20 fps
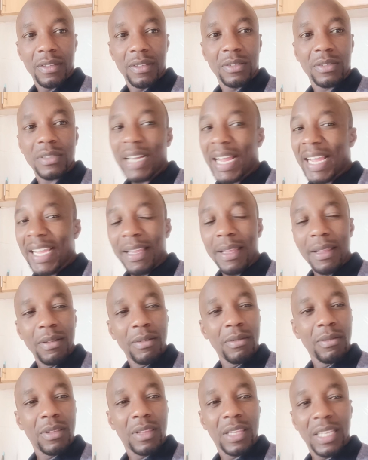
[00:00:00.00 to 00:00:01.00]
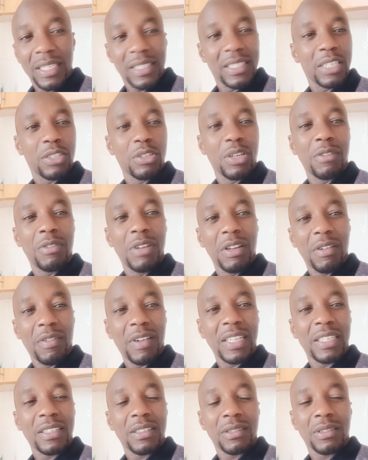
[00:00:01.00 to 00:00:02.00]
Try things that you have
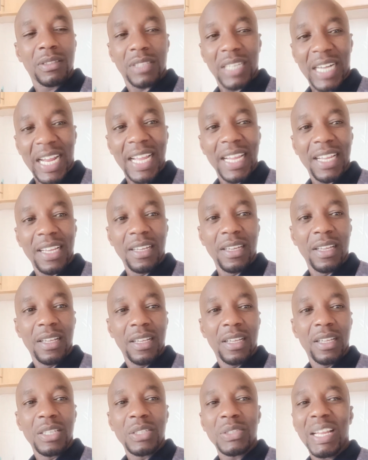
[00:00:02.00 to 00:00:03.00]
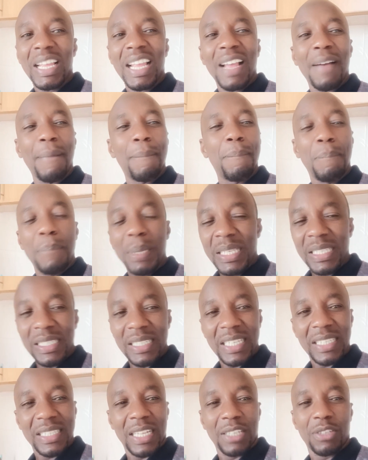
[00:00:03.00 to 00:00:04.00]
never tried. Try a
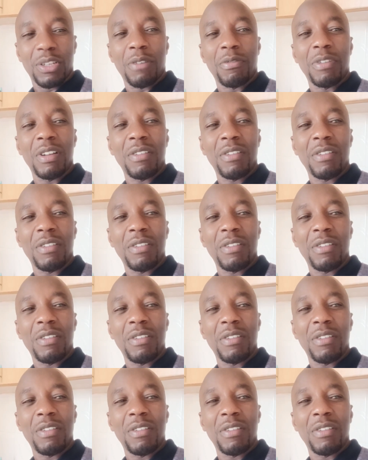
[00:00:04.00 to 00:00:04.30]
business that you have